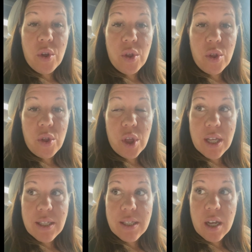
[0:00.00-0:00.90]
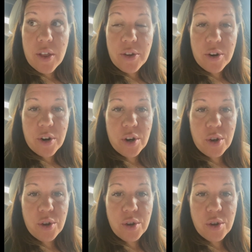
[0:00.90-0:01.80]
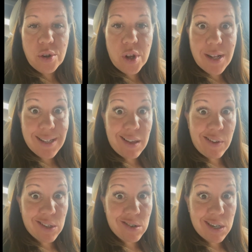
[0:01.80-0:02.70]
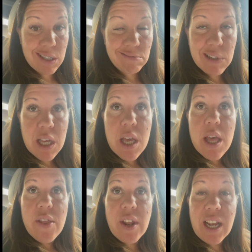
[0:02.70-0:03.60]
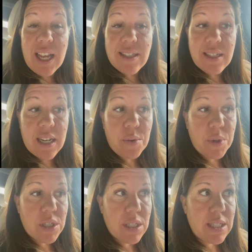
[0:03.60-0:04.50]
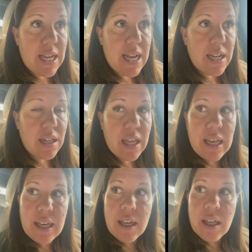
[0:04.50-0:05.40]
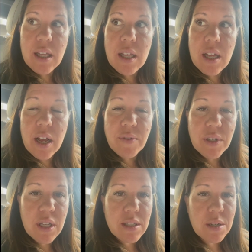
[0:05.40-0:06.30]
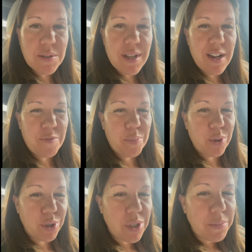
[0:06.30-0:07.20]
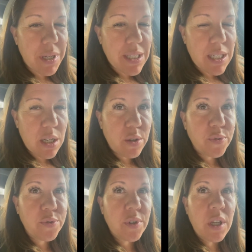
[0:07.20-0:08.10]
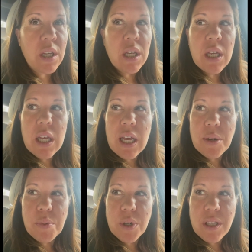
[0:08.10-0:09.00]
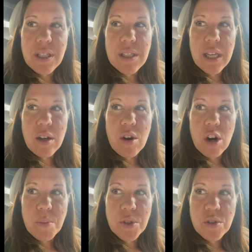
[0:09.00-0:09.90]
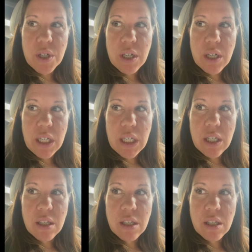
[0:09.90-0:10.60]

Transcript: this other non-scale victory that I had today, which is that, like, I realized I was kind of pushing myself and putting this like arbitrary